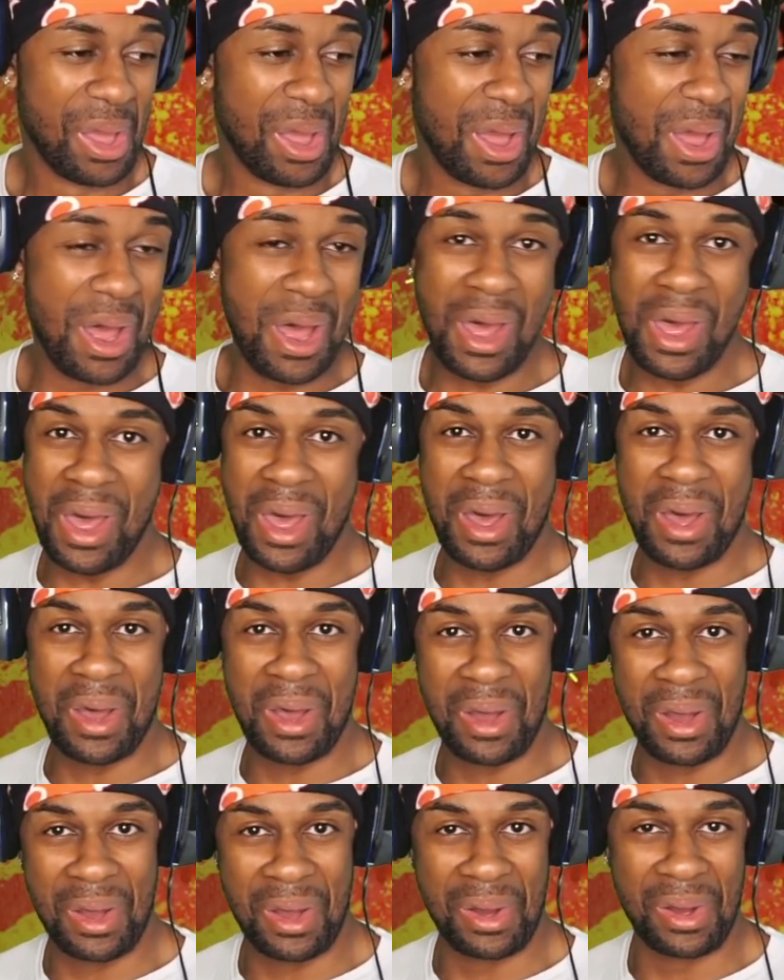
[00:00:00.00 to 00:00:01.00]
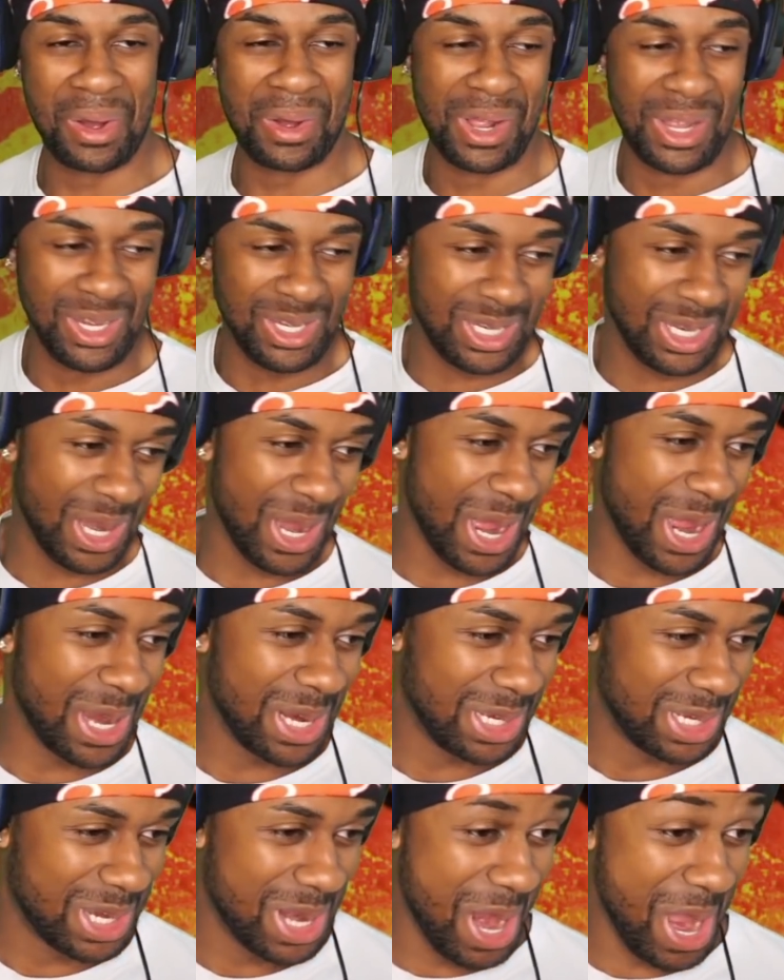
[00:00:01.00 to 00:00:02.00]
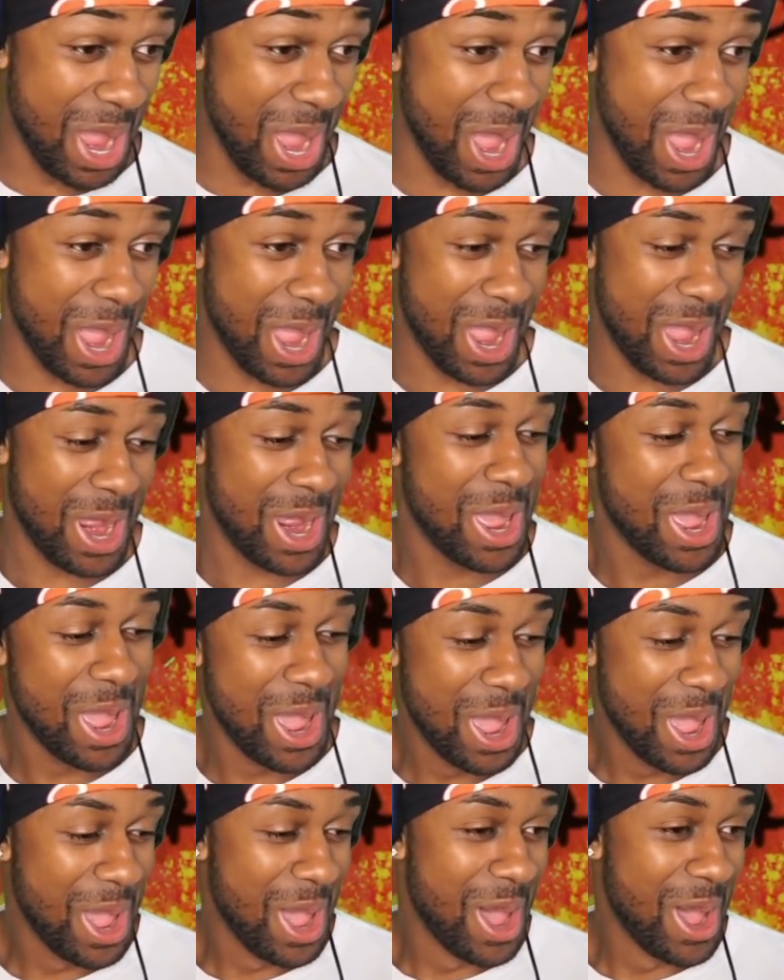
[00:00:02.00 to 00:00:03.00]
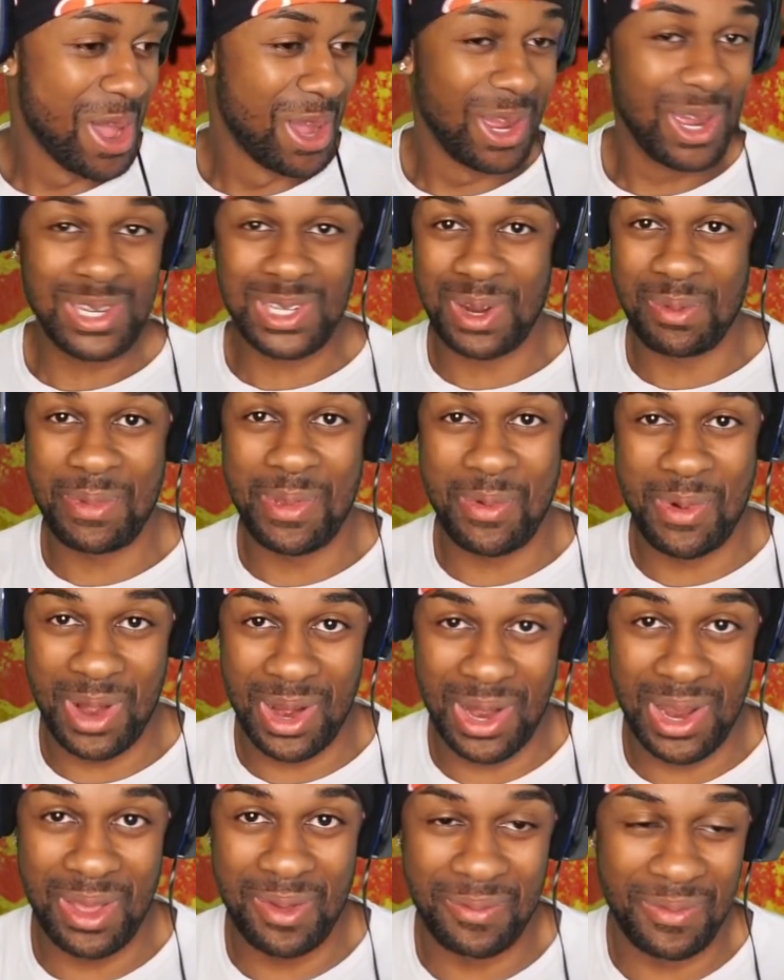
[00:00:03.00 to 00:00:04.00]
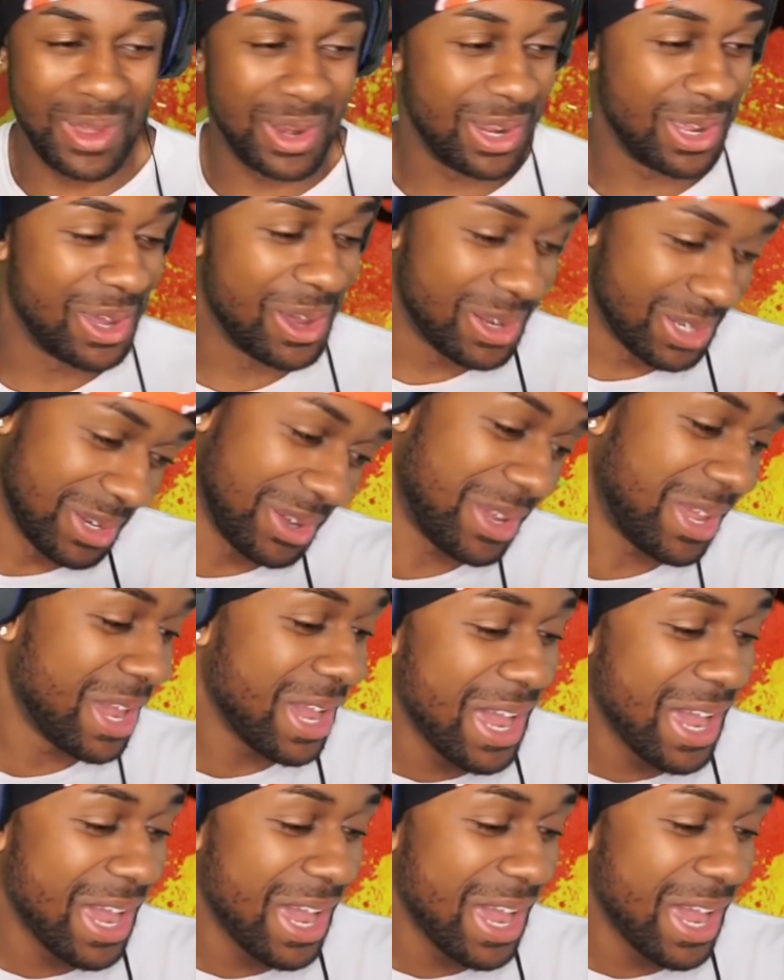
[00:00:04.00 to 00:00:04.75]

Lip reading: Oh, it's like that. It's gonna be one of them videos. Okay,